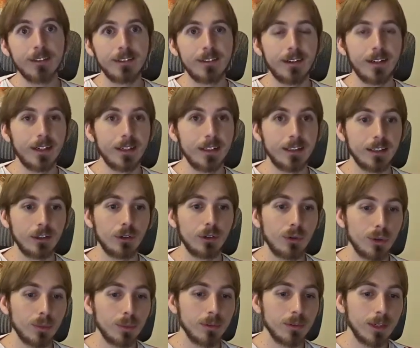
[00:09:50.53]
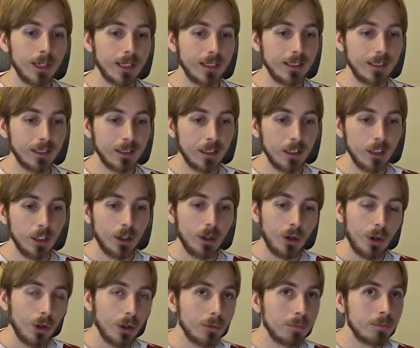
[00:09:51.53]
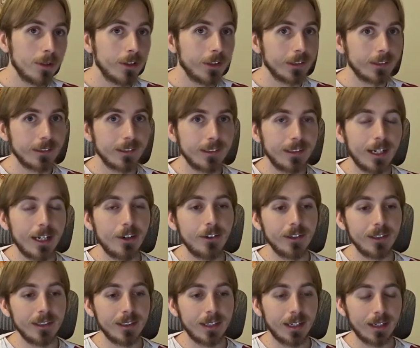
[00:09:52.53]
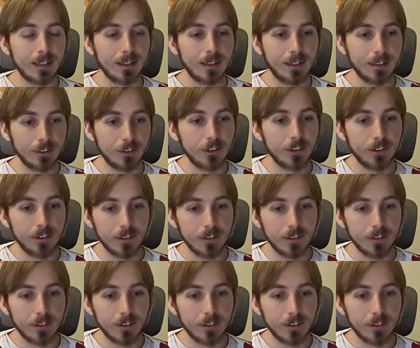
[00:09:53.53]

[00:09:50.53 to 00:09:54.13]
start incorporating her personality into